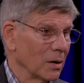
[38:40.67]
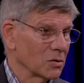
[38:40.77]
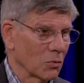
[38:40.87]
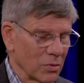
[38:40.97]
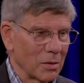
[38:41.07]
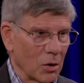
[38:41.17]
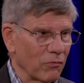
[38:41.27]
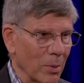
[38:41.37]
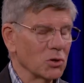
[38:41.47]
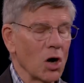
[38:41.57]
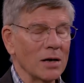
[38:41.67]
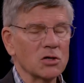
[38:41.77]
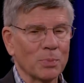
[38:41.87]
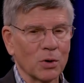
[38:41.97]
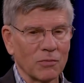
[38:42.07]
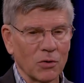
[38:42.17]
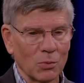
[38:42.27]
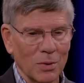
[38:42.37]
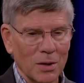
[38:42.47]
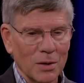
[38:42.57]
So, you know, from a Chinese point of view,
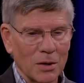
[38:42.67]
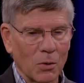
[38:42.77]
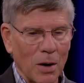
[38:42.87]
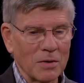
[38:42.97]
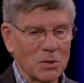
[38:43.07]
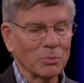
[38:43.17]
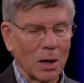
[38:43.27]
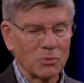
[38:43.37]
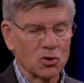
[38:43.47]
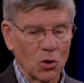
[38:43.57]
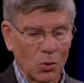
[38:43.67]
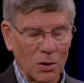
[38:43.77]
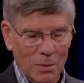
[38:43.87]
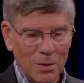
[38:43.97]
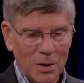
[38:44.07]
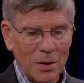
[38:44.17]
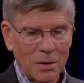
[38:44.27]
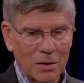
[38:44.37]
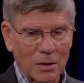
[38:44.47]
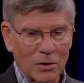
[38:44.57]
you know, I sometimes joke
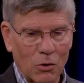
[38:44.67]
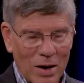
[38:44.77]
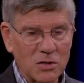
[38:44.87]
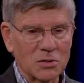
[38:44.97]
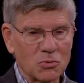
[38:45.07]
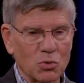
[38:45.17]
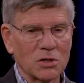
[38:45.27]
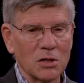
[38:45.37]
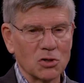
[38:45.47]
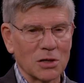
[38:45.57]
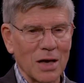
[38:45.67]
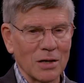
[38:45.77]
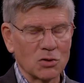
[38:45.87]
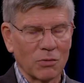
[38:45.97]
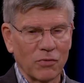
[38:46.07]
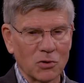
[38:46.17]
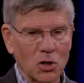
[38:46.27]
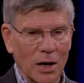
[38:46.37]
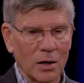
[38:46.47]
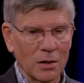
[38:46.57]
that the greatest strategic danger for
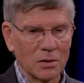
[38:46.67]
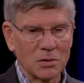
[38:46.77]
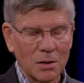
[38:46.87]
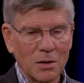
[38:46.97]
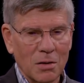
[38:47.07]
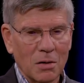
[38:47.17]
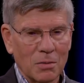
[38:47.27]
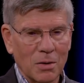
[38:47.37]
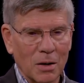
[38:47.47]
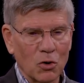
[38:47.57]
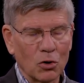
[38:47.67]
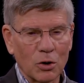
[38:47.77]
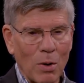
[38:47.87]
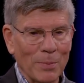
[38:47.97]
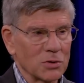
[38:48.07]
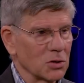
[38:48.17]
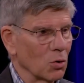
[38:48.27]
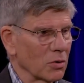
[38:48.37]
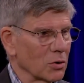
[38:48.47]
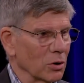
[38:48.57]
China is nuclear weapons in
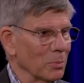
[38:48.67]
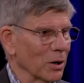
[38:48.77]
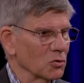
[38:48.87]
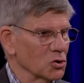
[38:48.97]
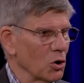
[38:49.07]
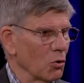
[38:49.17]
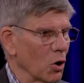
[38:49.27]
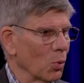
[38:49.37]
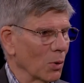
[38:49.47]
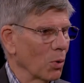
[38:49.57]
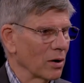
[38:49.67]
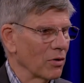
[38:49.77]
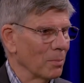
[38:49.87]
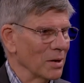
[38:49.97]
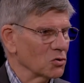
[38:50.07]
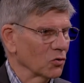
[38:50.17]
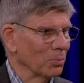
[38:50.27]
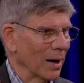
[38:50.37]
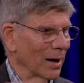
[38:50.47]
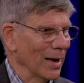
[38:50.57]
North Korea, because you don't know where one of their missiles
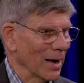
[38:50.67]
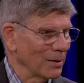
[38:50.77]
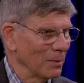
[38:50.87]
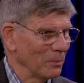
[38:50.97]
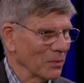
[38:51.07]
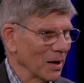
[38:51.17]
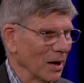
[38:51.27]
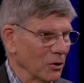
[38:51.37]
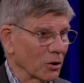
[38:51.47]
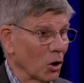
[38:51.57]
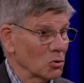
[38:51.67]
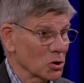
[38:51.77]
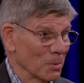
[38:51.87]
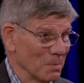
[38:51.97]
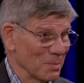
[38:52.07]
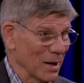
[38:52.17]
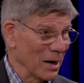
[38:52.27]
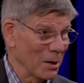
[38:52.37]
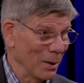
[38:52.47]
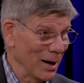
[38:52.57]
might land. Mm. And you're closer than
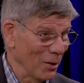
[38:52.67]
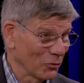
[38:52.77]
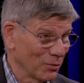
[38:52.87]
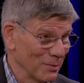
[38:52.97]
anybody else.